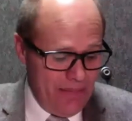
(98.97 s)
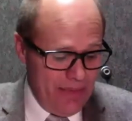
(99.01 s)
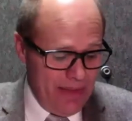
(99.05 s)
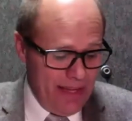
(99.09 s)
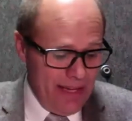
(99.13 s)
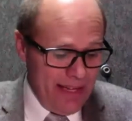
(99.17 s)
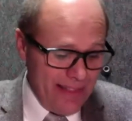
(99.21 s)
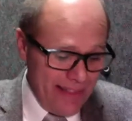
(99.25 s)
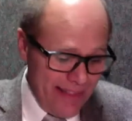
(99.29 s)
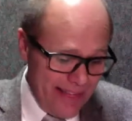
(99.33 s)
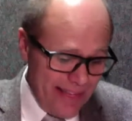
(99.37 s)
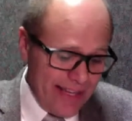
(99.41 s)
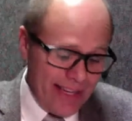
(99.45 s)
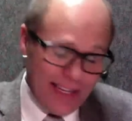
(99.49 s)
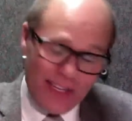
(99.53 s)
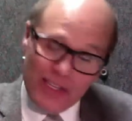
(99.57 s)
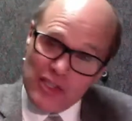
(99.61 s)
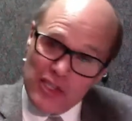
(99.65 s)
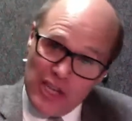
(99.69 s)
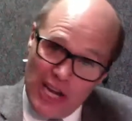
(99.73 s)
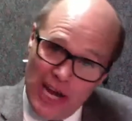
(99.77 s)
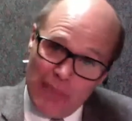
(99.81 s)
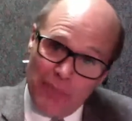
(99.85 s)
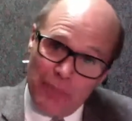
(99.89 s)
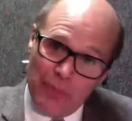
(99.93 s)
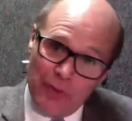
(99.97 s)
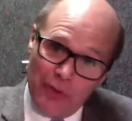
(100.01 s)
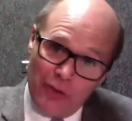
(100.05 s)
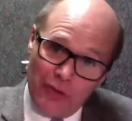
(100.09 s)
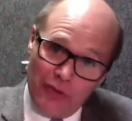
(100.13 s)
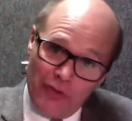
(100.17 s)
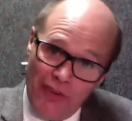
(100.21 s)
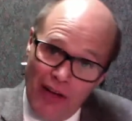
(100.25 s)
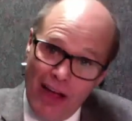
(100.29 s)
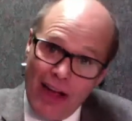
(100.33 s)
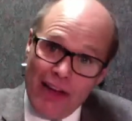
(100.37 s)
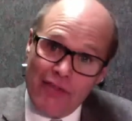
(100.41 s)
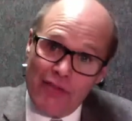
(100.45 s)
And then in chapter
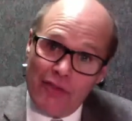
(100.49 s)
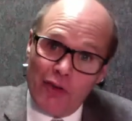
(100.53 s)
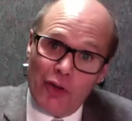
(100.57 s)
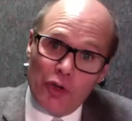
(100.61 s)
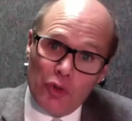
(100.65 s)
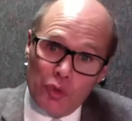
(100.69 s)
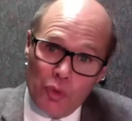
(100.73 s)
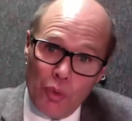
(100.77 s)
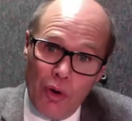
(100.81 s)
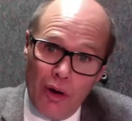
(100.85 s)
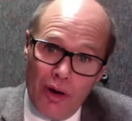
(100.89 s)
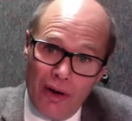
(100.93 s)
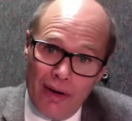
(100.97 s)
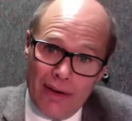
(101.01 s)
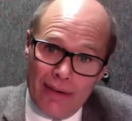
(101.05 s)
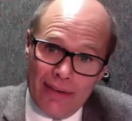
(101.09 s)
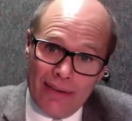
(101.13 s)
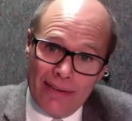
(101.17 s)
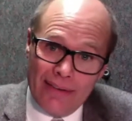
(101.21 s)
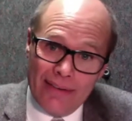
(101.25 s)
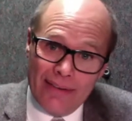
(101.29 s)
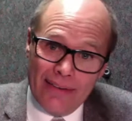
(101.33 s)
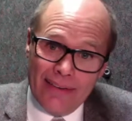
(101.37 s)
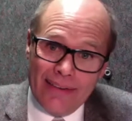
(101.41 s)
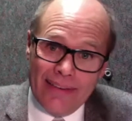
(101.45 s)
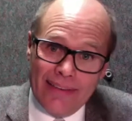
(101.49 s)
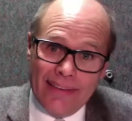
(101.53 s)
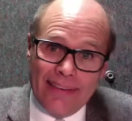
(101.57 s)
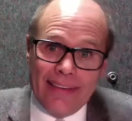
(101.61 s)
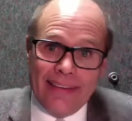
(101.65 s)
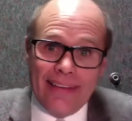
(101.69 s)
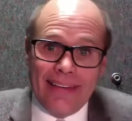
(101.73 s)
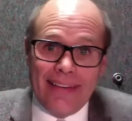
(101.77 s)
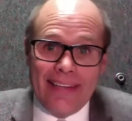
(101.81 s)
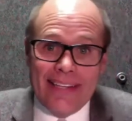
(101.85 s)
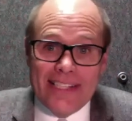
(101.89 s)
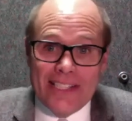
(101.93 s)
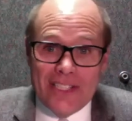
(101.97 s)
5, verse 1,
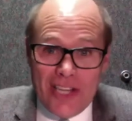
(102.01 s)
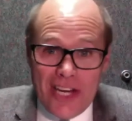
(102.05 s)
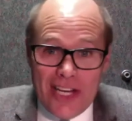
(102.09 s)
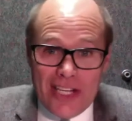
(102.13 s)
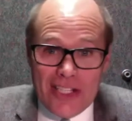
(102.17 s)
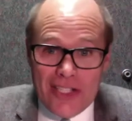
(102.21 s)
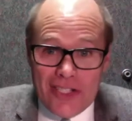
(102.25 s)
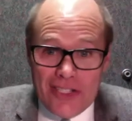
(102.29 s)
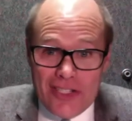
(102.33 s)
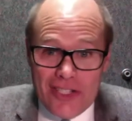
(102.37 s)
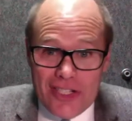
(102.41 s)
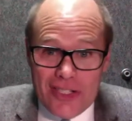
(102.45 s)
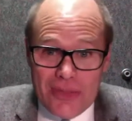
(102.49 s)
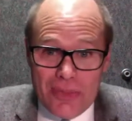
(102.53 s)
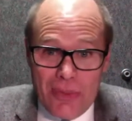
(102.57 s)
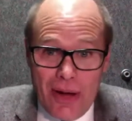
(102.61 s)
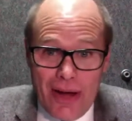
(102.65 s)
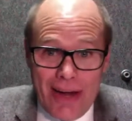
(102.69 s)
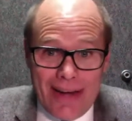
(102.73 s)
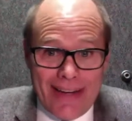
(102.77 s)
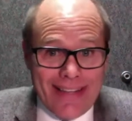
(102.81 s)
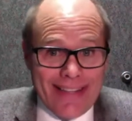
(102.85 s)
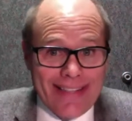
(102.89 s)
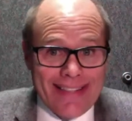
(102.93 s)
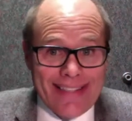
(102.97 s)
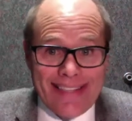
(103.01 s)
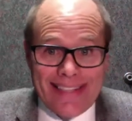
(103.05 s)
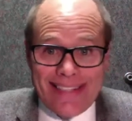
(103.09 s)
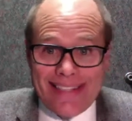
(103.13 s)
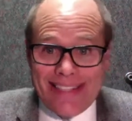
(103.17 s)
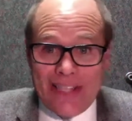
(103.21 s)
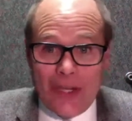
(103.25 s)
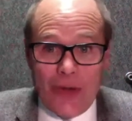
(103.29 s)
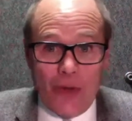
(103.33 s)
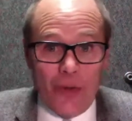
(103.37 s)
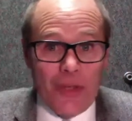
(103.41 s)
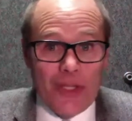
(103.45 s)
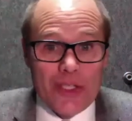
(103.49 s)
he changes his mind and says,
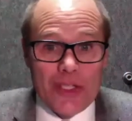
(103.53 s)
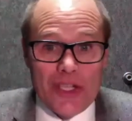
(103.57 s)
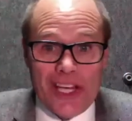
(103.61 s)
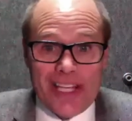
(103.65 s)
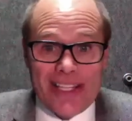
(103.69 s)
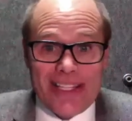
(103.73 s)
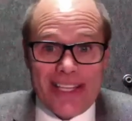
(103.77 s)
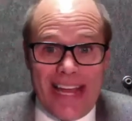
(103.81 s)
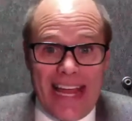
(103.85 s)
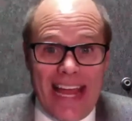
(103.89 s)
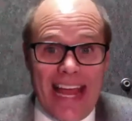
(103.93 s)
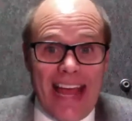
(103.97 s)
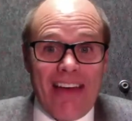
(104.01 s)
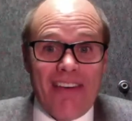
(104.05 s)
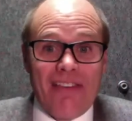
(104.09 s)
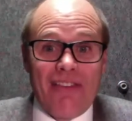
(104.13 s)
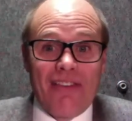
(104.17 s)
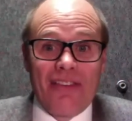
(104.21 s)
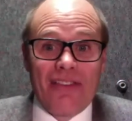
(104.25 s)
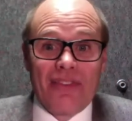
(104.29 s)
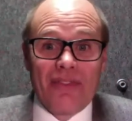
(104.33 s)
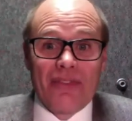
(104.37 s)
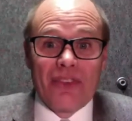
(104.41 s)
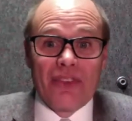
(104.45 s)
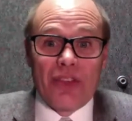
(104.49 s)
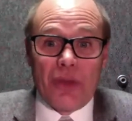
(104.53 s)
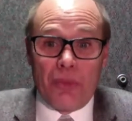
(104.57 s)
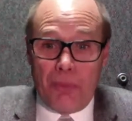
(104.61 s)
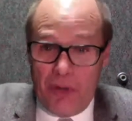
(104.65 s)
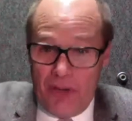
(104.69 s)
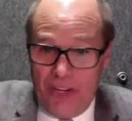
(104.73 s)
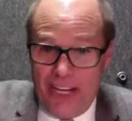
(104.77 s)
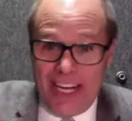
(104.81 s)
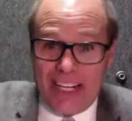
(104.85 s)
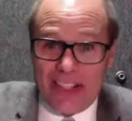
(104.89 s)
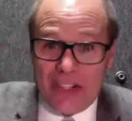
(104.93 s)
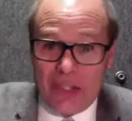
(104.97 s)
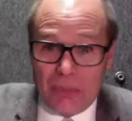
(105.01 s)
the only chance I have to
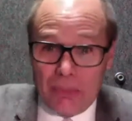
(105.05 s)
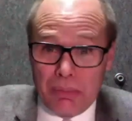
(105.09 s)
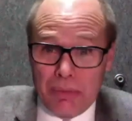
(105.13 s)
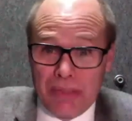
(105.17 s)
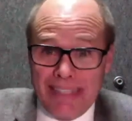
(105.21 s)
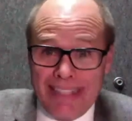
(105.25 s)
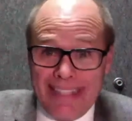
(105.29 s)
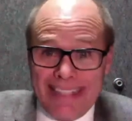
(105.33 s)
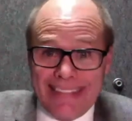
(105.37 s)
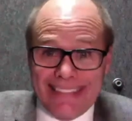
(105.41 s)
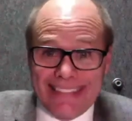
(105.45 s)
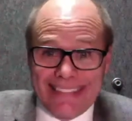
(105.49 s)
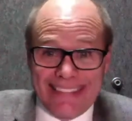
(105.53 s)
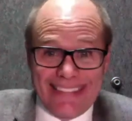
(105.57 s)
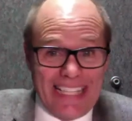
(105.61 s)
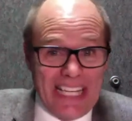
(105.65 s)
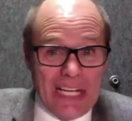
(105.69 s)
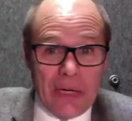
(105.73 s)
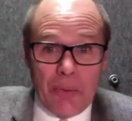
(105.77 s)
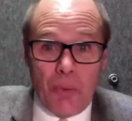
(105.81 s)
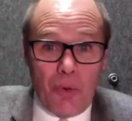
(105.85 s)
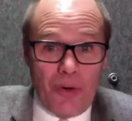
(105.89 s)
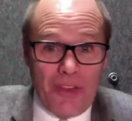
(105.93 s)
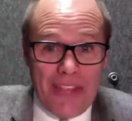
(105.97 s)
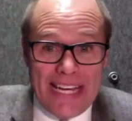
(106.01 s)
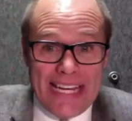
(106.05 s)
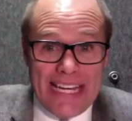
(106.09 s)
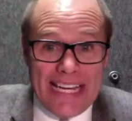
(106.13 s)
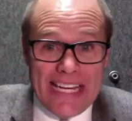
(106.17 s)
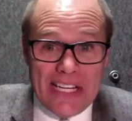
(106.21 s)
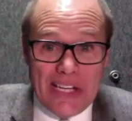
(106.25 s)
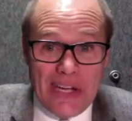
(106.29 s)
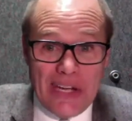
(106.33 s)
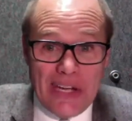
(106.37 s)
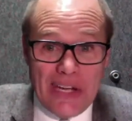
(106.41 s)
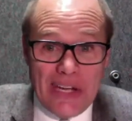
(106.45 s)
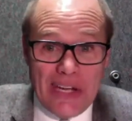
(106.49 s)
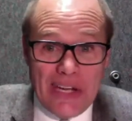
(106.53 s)
protect the plates and get them where they need to
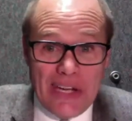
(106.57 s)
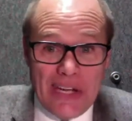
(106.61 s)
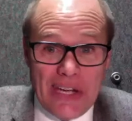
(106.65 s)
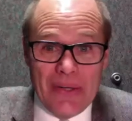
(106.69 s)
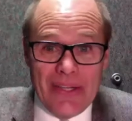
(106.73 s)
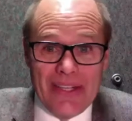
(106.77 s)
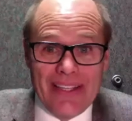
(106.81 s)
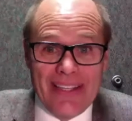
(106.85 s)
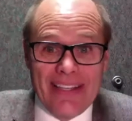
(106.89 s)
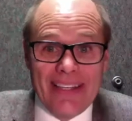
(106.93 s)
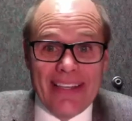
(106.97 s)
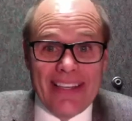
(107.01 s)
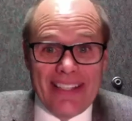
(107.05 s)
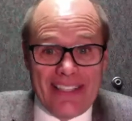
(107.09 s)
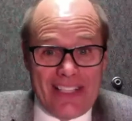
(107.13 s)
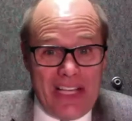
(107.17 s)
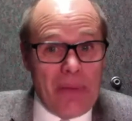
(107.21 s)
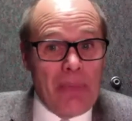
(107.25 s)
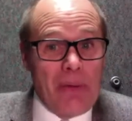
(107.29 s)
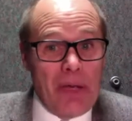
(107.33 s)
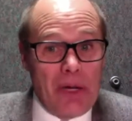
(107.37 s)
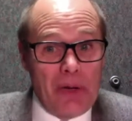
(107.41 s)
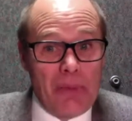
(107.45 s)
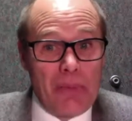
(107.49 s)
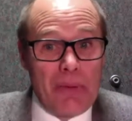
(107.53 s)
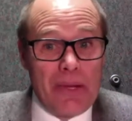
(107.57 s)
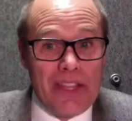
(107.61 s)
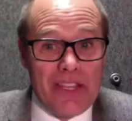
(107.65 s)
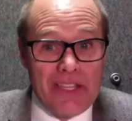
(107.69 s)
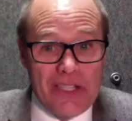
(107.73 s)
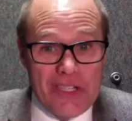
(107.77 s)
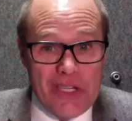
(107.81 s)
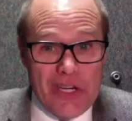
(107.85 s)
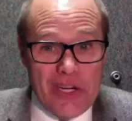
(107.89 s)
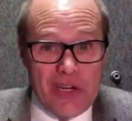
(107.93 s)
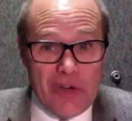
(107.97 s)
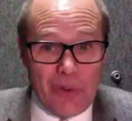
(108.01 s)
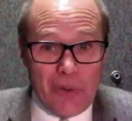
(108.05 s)
go is I better be the
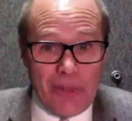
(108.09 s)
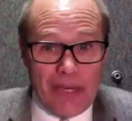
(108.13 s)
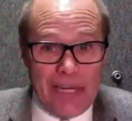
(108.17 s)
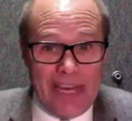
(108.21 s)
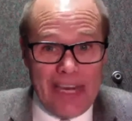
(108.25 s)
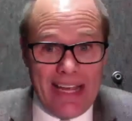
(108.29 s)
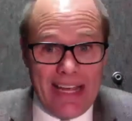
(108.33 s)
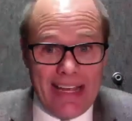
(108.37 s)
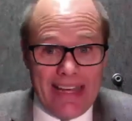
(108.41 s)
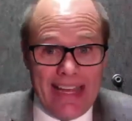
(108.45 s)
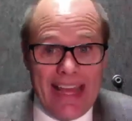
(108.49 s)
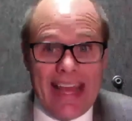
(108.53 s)
general again.